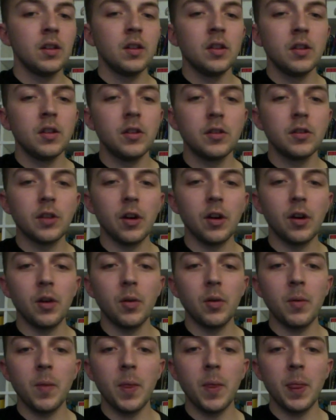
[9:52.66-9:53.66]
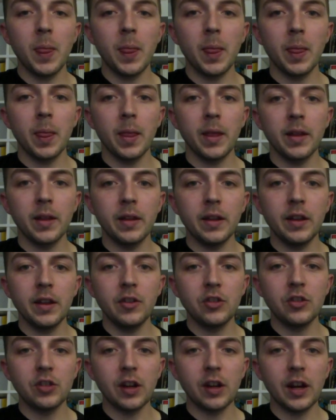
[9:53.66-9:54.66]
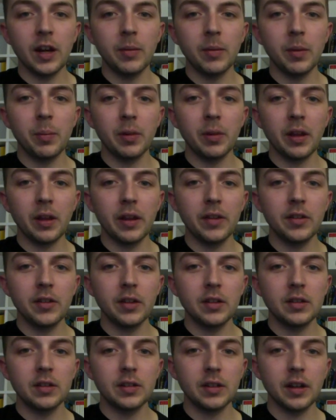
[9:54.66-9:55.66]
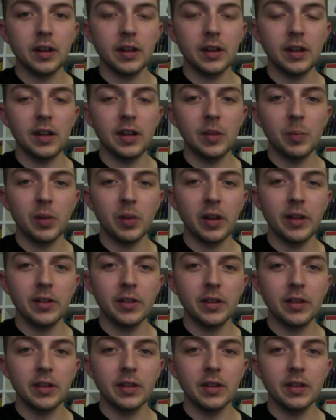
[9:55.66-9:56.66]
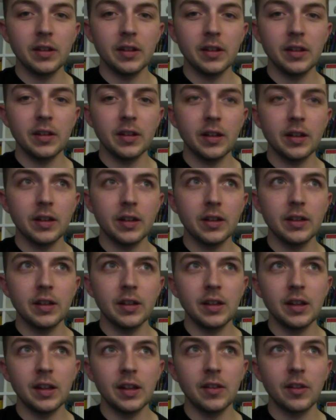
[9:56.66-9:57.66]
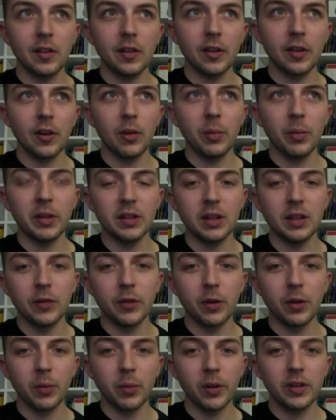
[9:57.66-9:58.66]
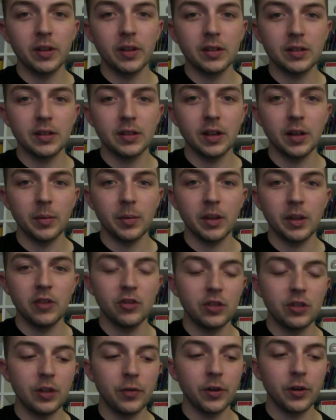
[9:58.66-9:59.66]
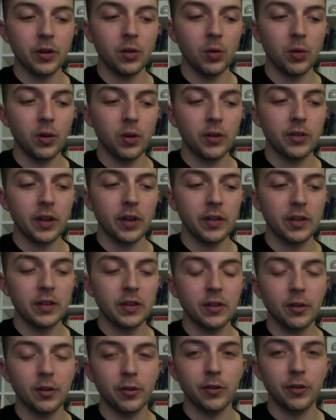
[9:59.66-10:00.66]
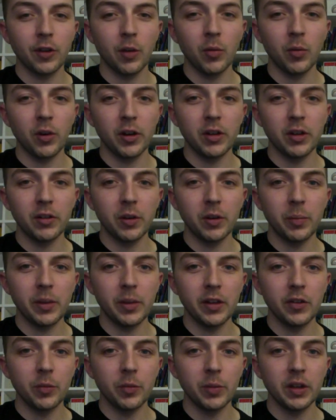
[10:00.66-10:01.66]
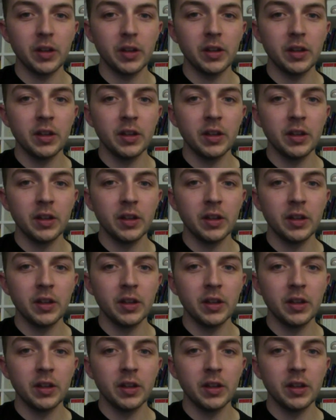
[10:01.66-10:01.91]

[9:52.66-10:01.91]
So each time he plays it, Keith plays it, he gets a little bit different with it. Each different chorus. I think there's some where he repeats, but